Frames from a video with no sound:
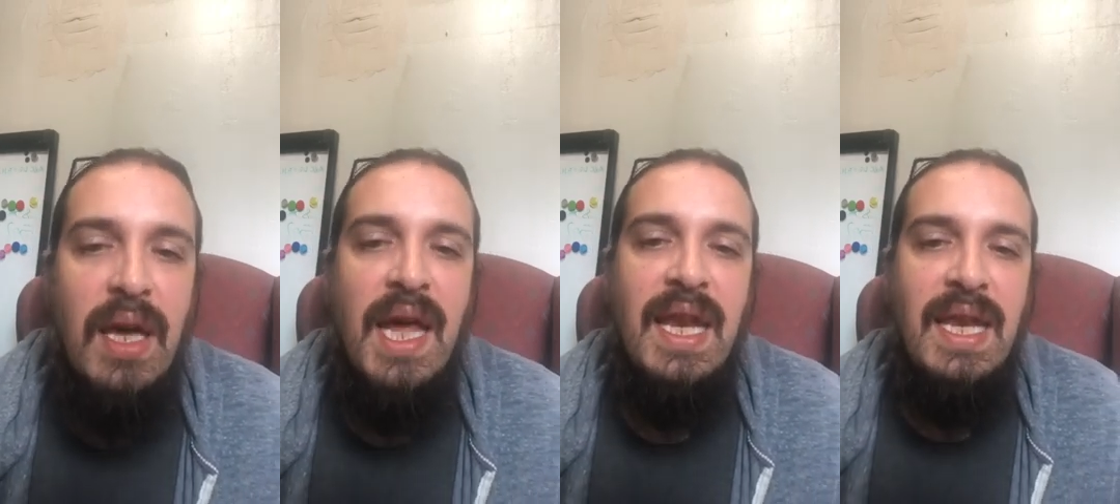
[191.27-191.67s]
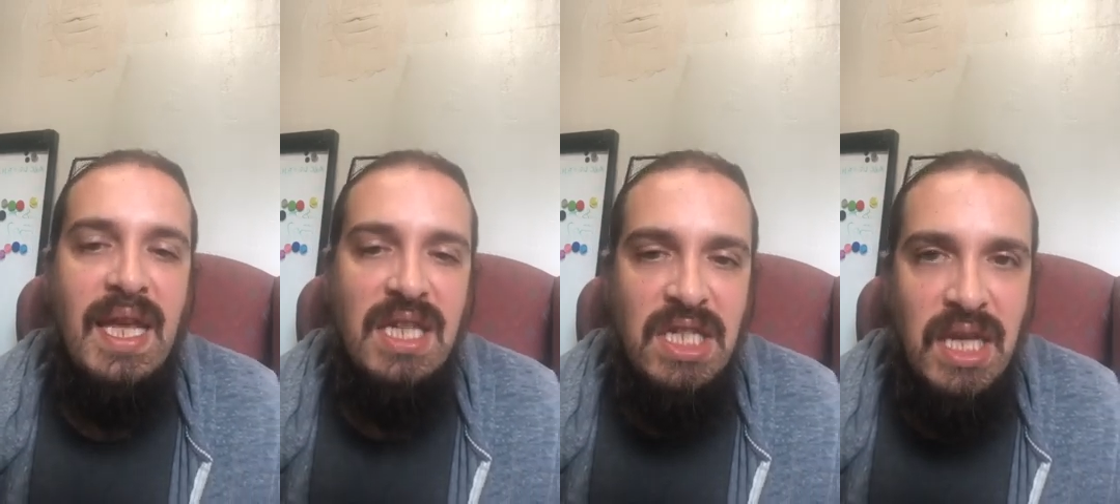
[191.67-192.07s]

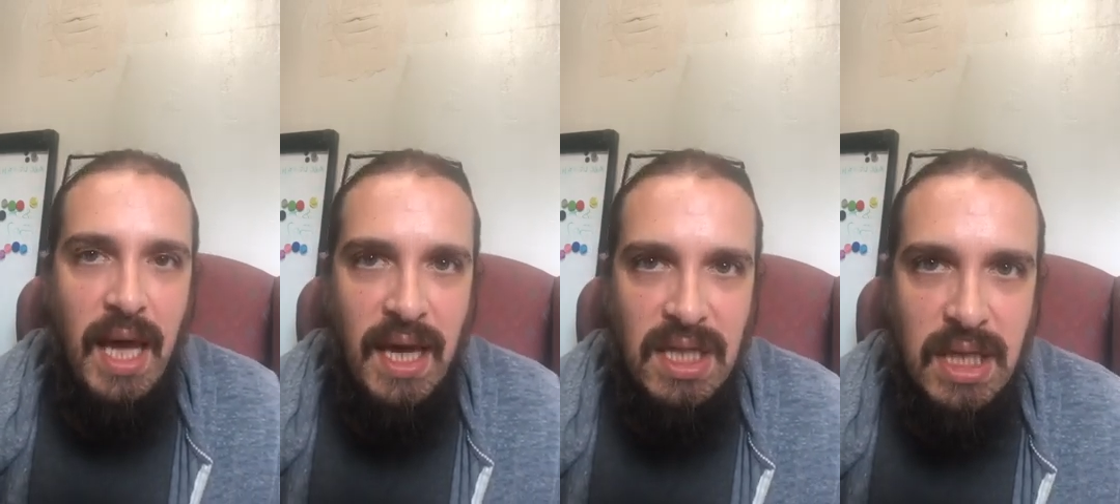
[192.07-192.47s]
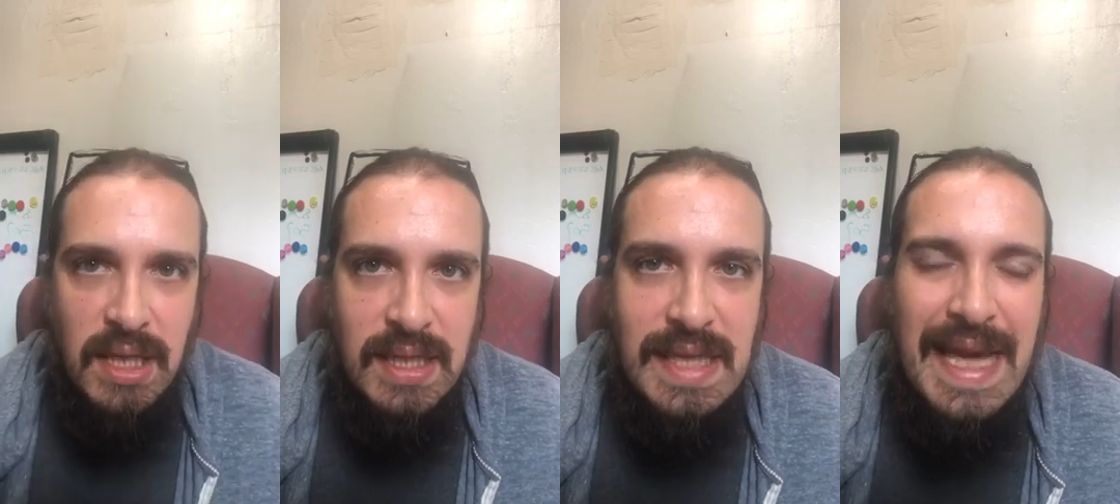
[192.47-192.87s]

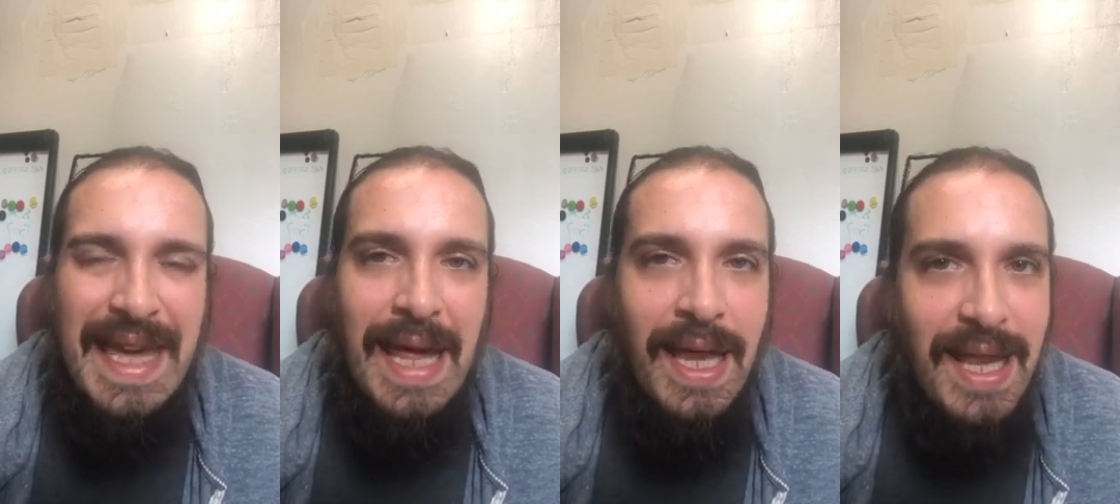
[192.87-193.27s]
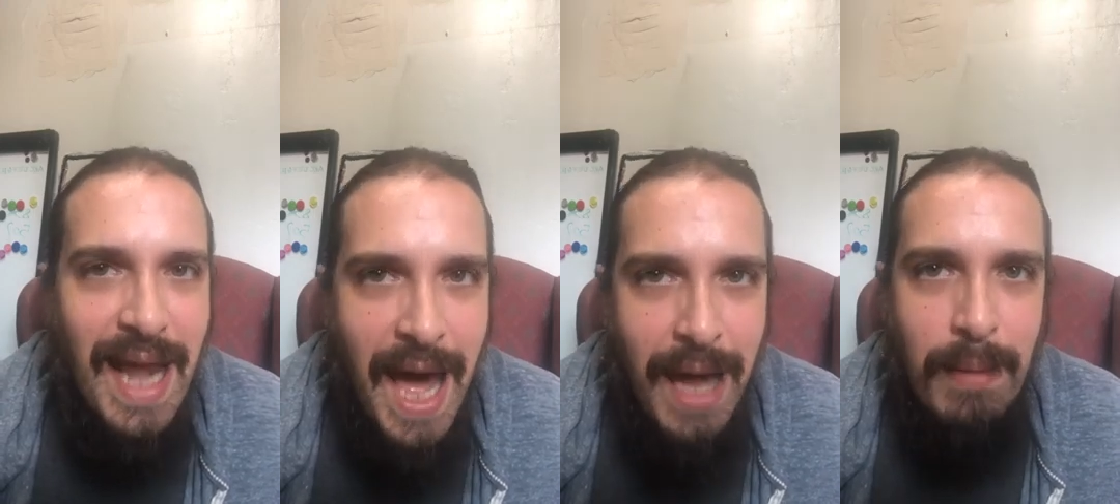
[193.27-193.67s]
initiations
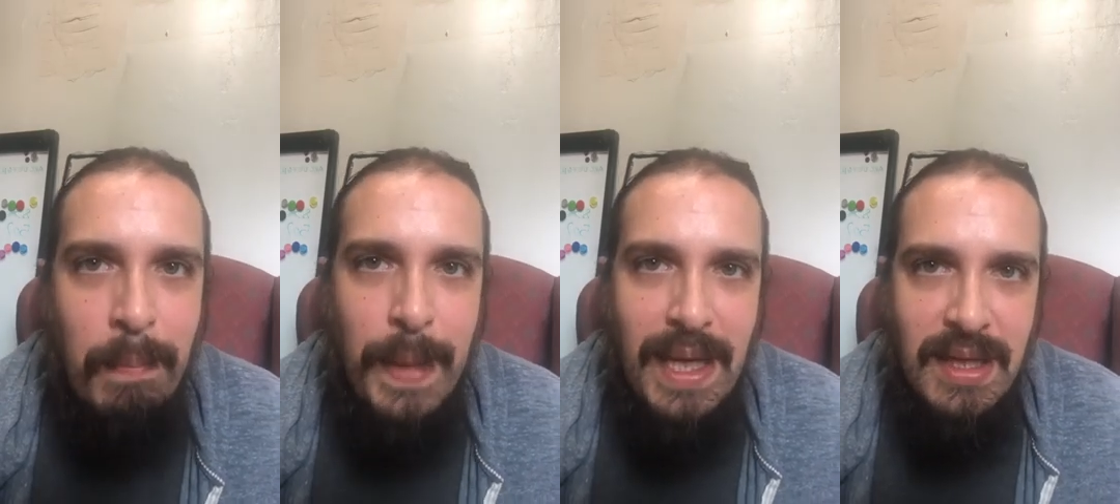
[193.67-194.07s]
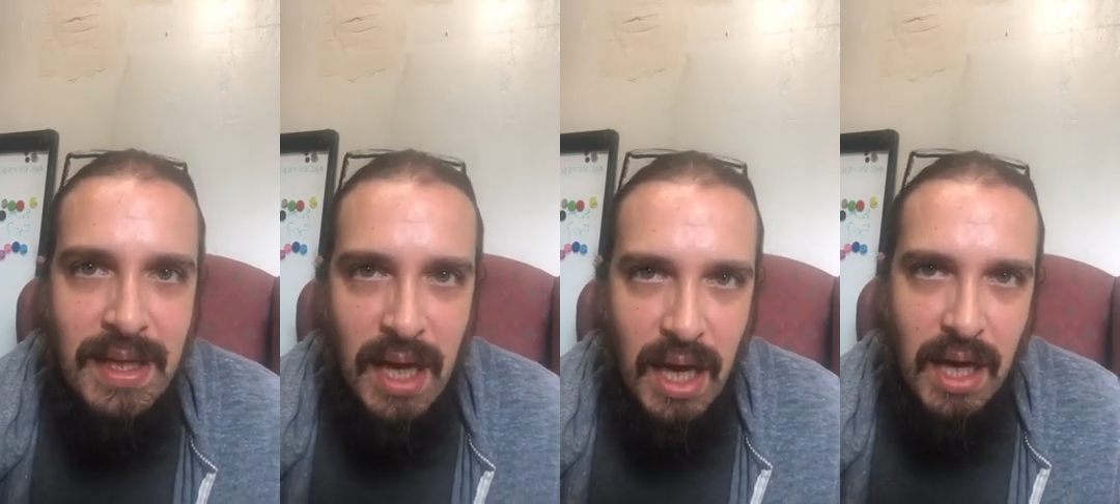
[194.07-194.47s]
cannot be
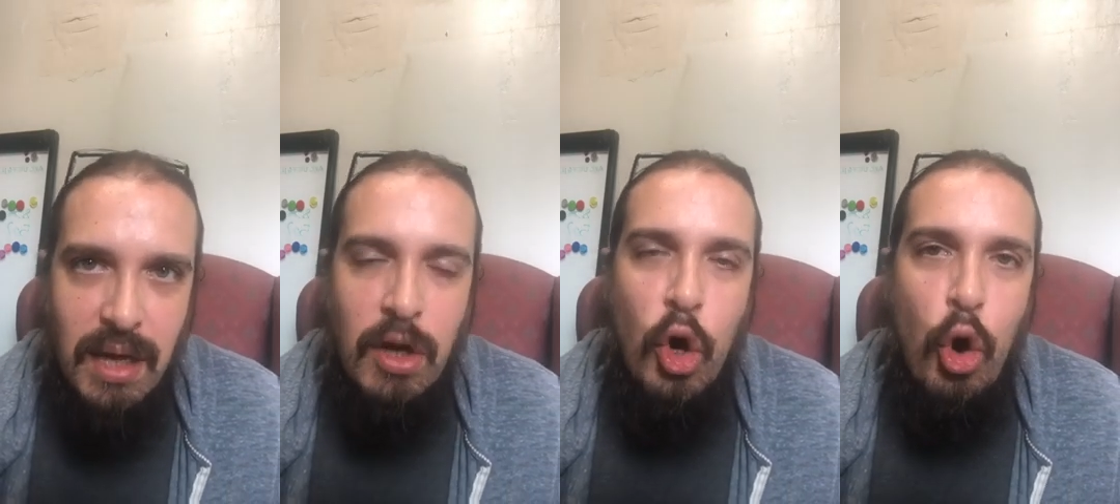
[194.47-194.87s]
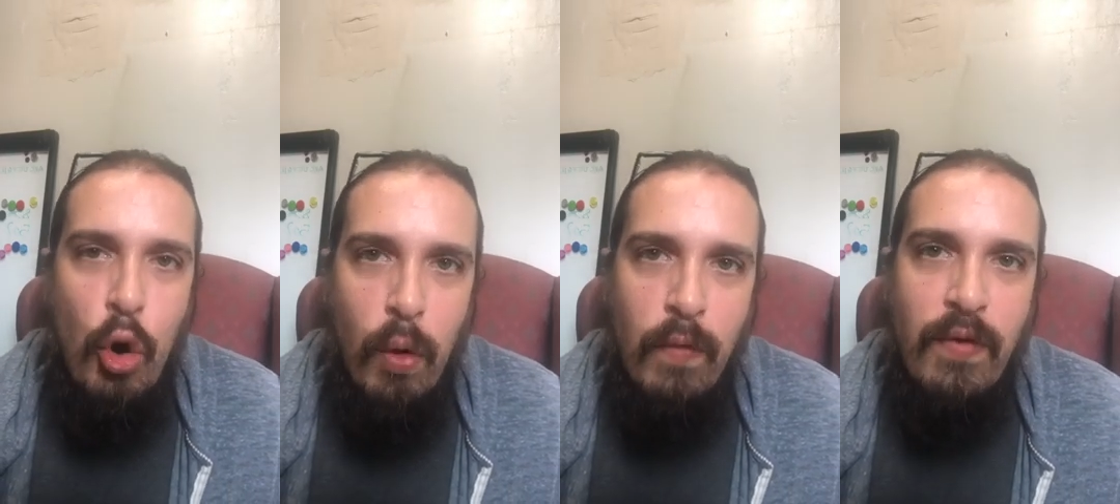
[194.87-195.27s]
done
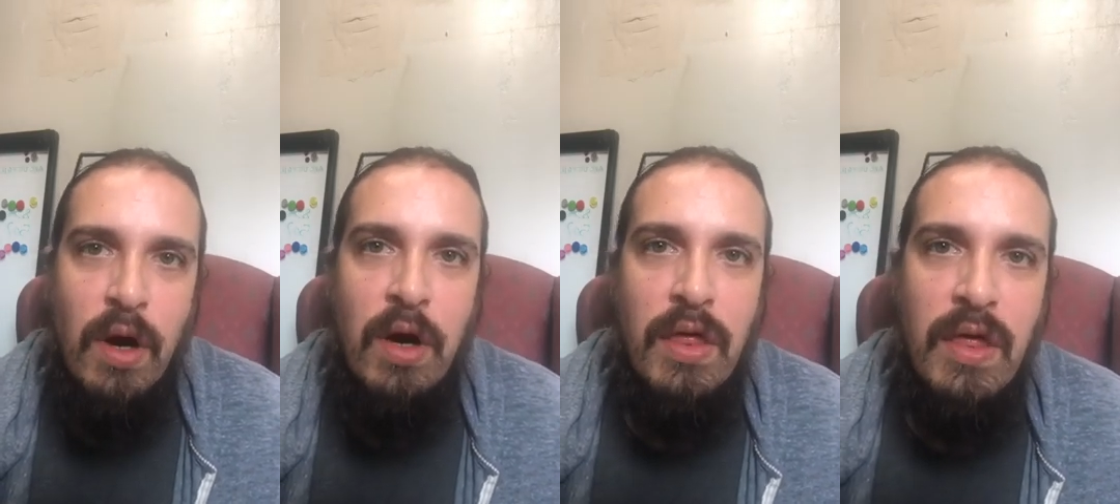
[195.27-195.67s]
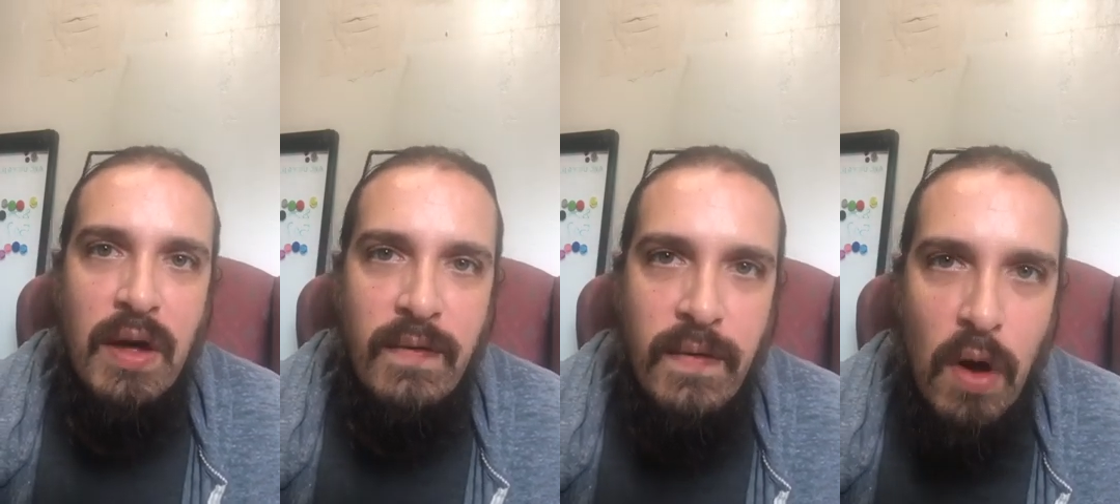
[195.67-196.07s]
over
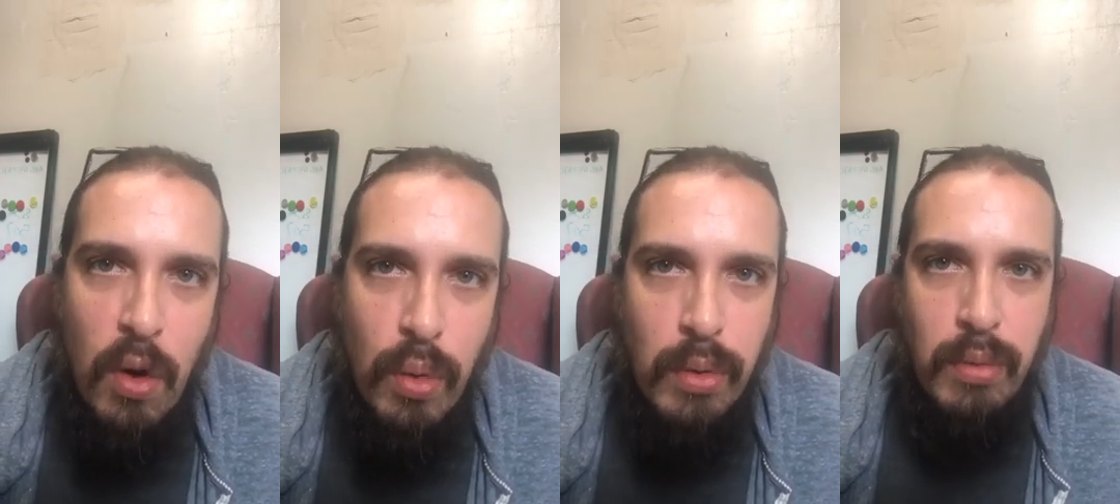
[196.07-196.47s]
the phone.